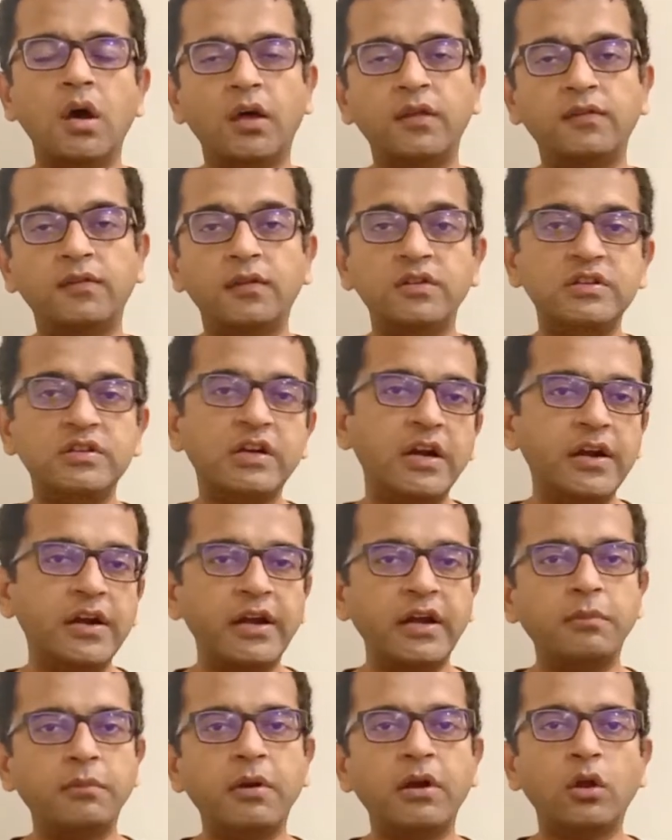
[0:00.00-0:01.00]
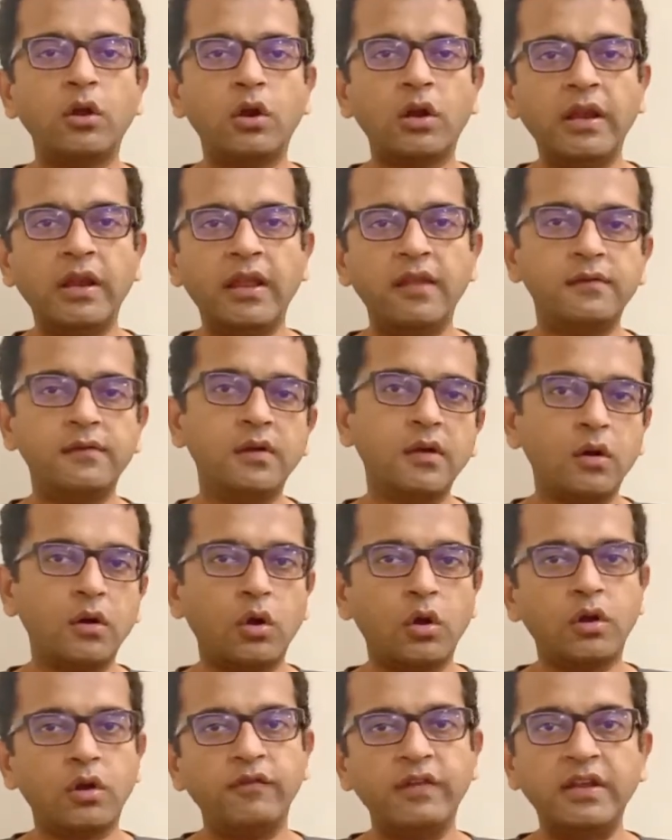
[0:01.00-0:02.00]
a surgical treatment or a laser
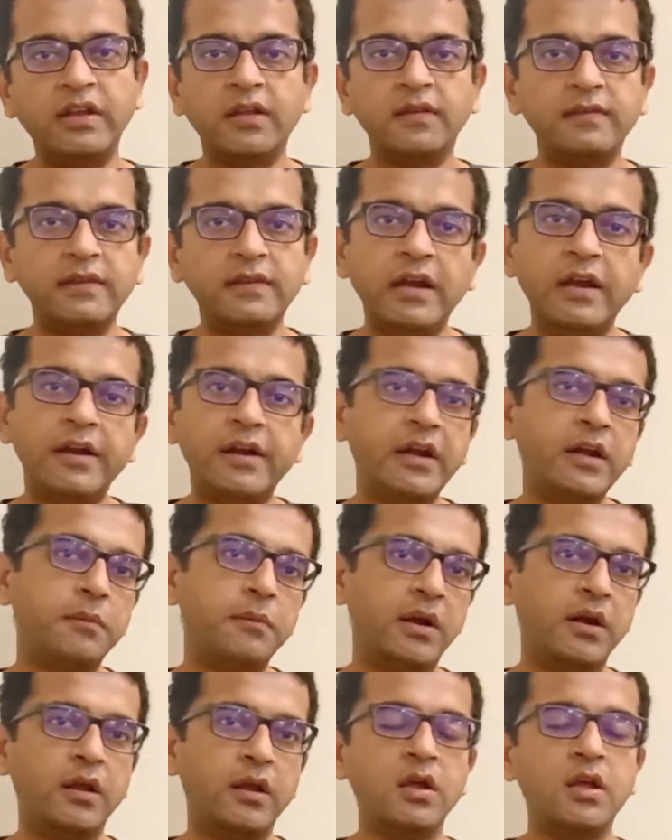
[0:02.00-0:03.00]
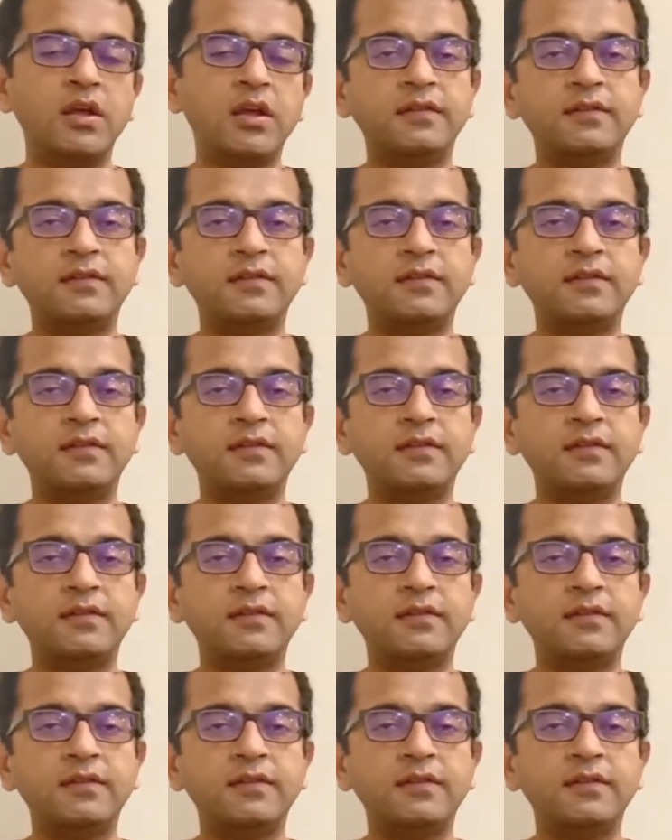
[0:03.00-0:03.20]
or a vena seal treatment.